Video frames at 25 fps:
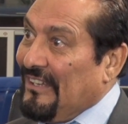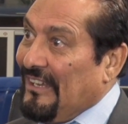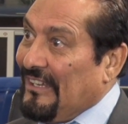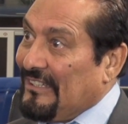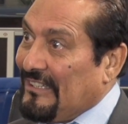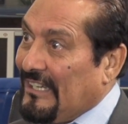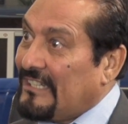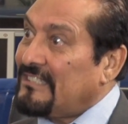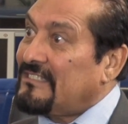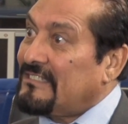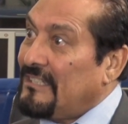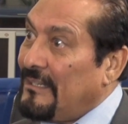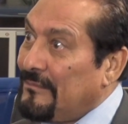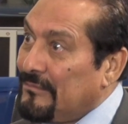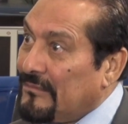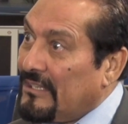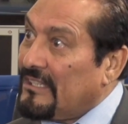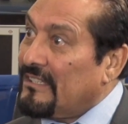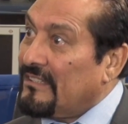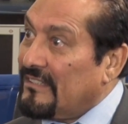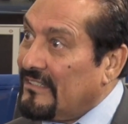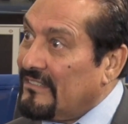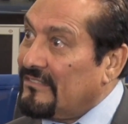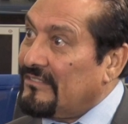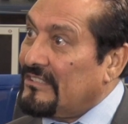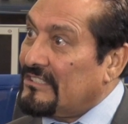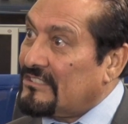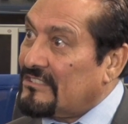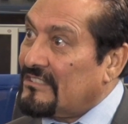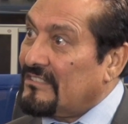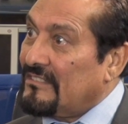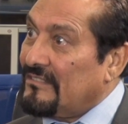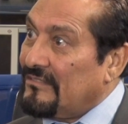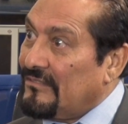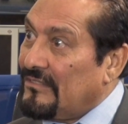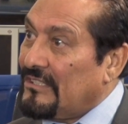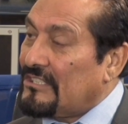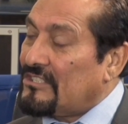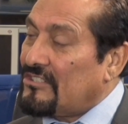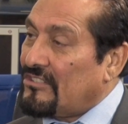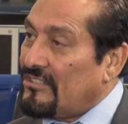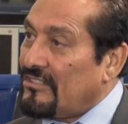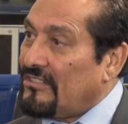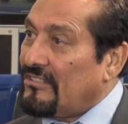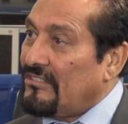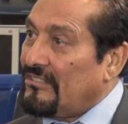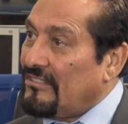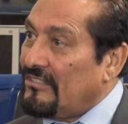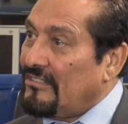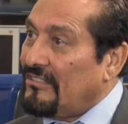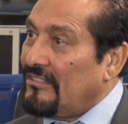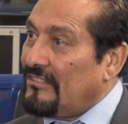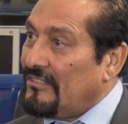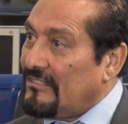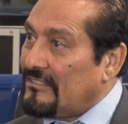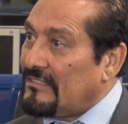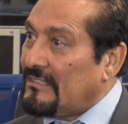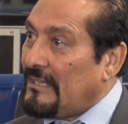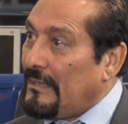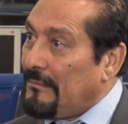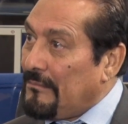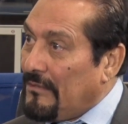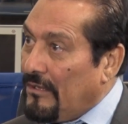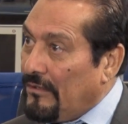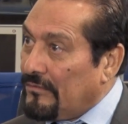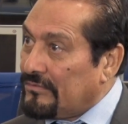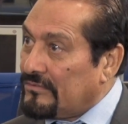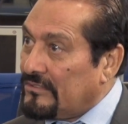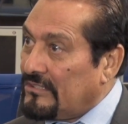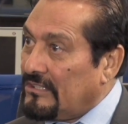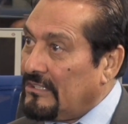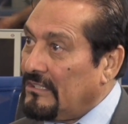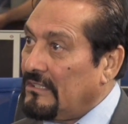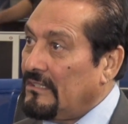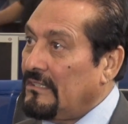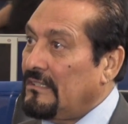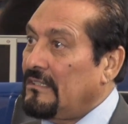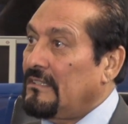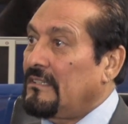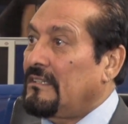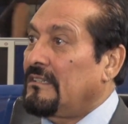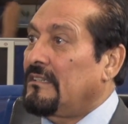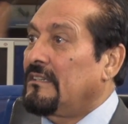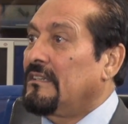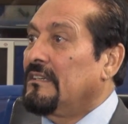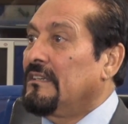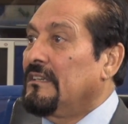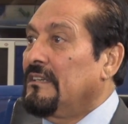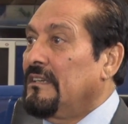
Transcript: That's something which some of the